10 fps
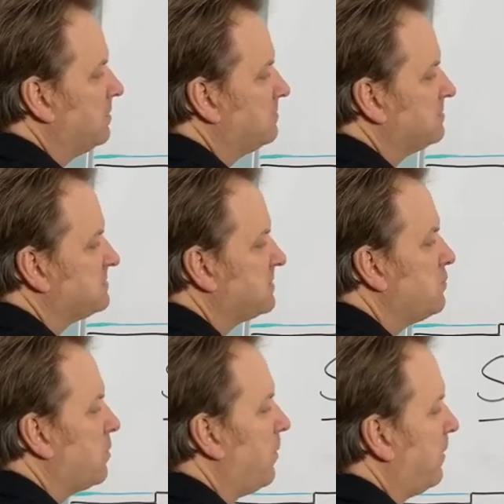
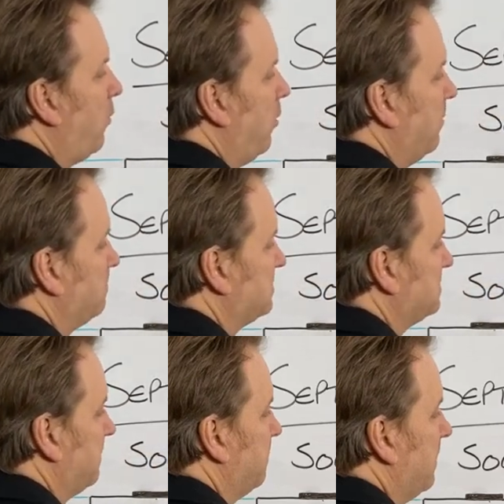soak away
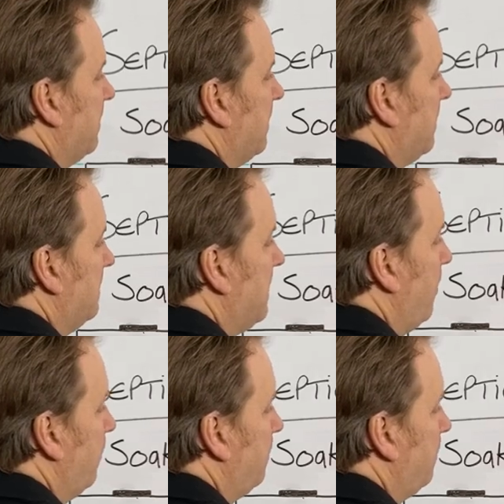worms. Now,